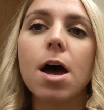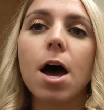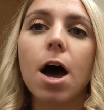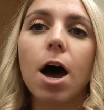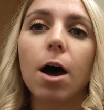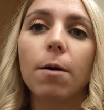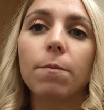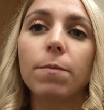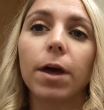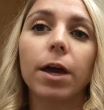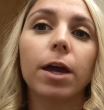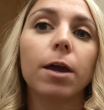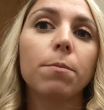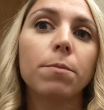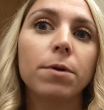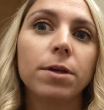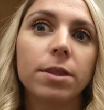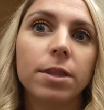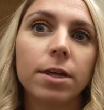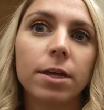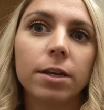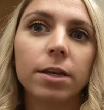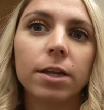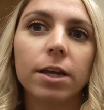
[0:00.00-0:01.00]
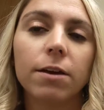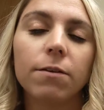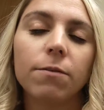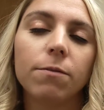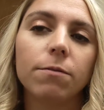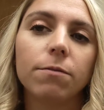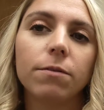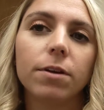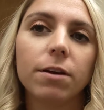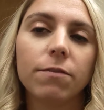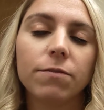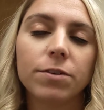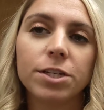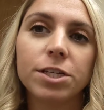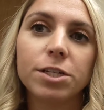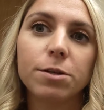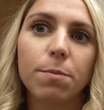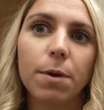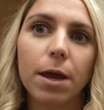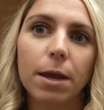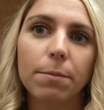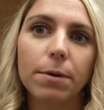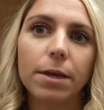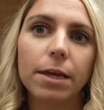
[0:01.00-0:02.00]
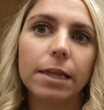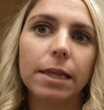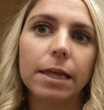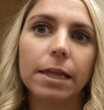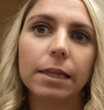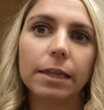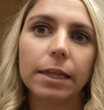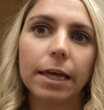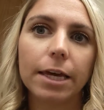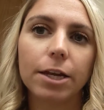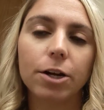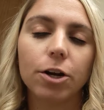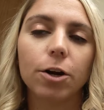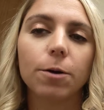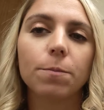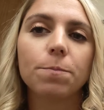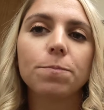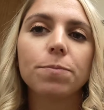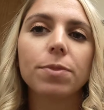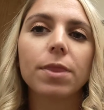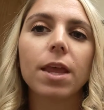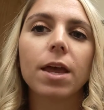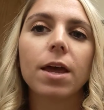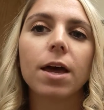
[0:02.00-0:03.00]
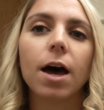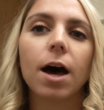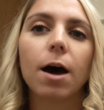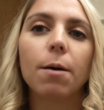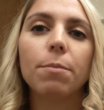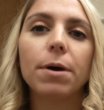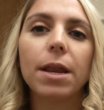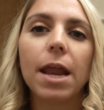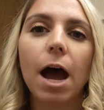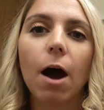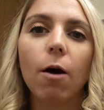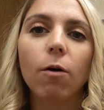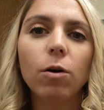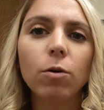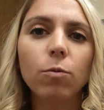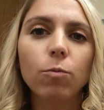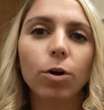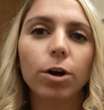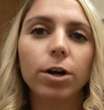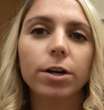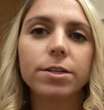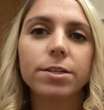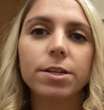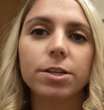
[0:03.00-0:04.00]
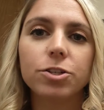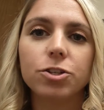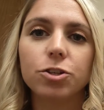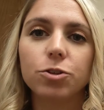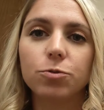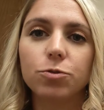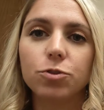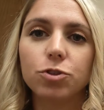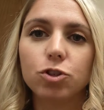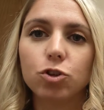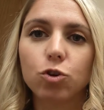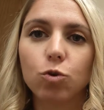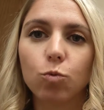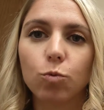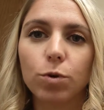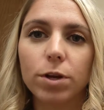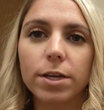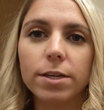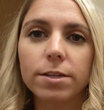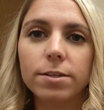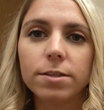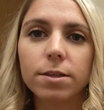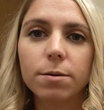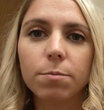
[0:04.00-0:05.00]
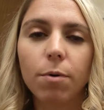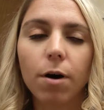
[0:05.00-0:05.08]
that can be then given to baby later. But how it works is you squeeze the